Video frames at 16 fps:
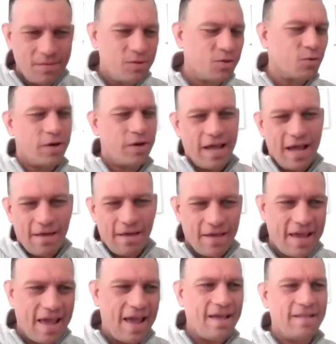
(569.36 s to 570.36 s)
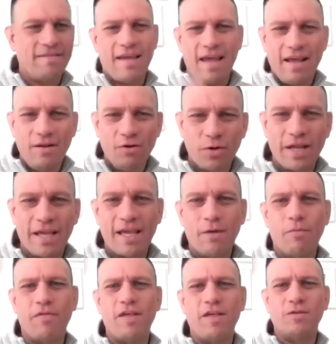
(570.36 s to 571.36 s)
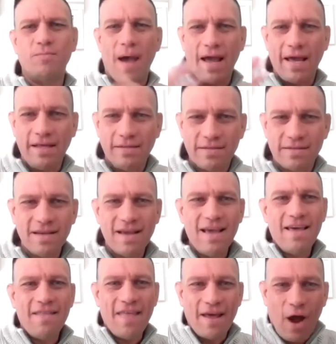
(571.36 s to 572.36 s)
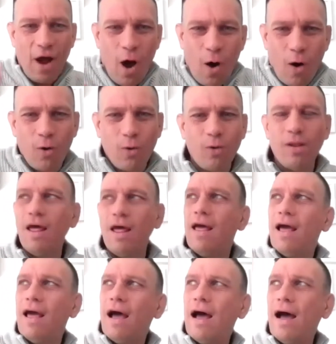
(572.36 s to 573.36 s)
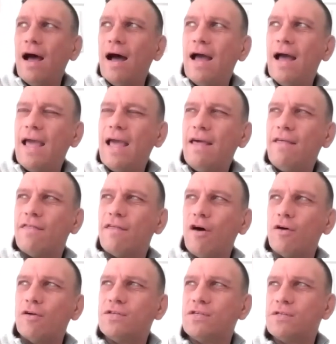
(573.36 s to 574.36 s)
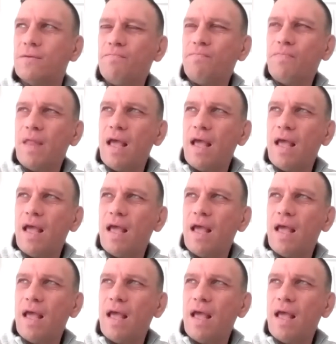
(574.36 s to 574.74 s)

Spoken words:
sorting out the canteen, drinking with his mates, that whole ethos.